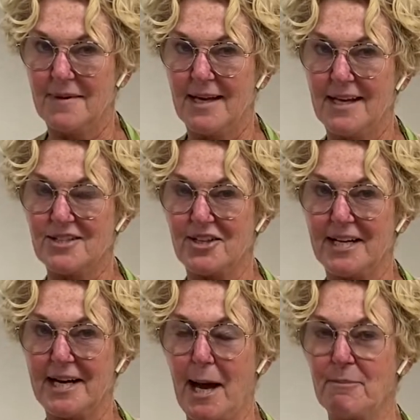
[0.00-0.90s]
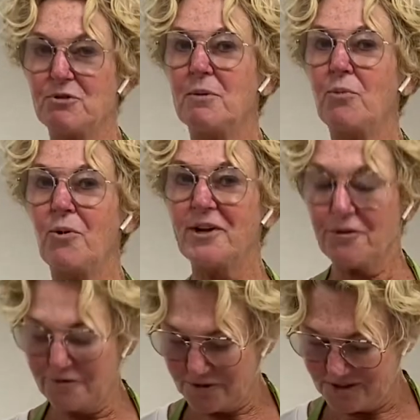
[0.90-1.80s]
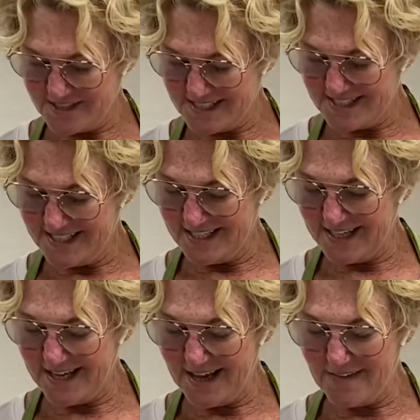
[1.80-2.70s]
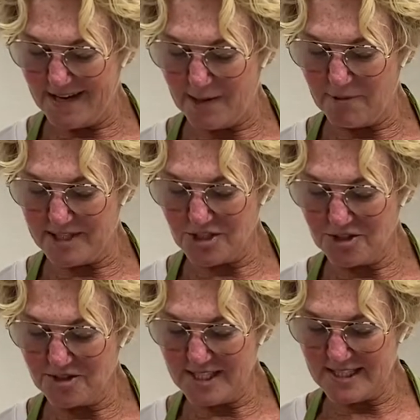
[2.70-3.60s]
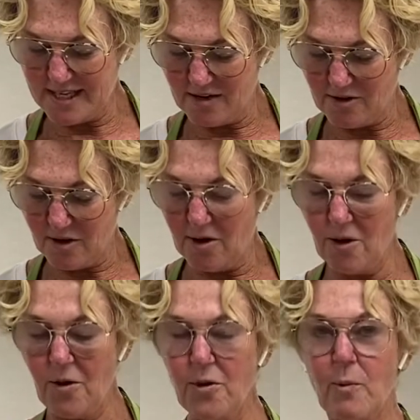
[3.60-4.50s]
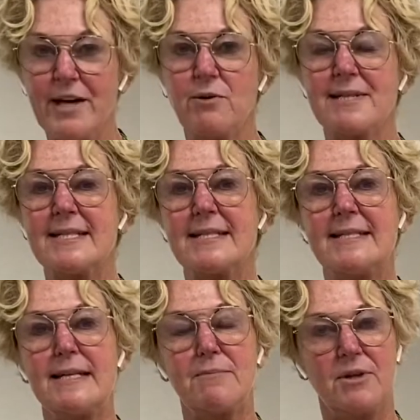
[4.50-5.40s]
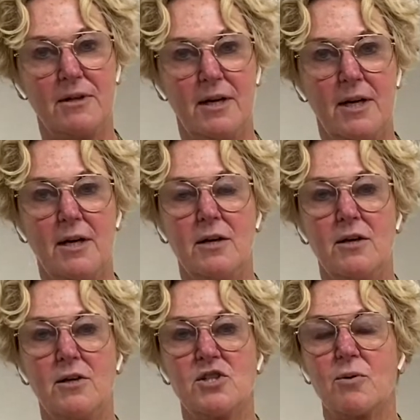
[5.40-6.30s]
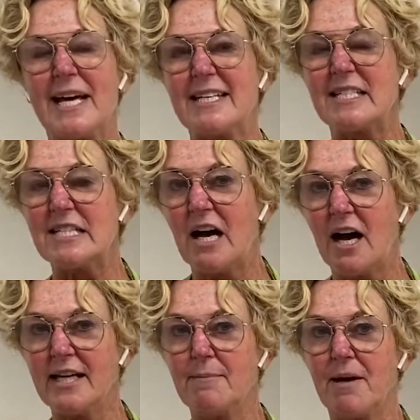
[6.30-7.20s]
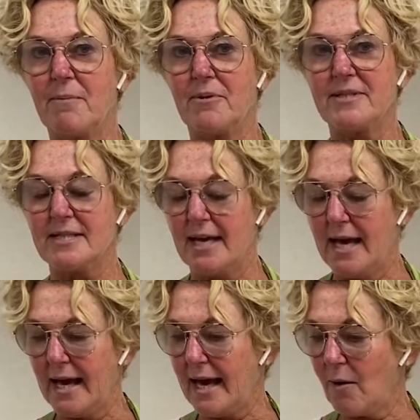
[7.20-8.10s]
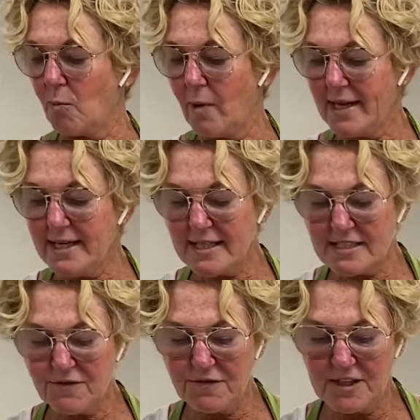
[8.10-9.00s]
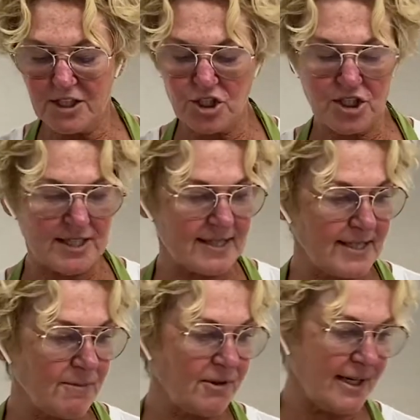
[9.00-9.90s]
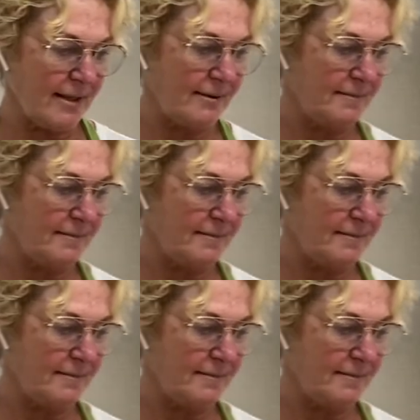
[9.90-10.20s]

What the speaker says: It's going to come to a boil first, and then I'm going to turn it down all the way to a simmer so it has tiny bubbles. And when it is finished simmering,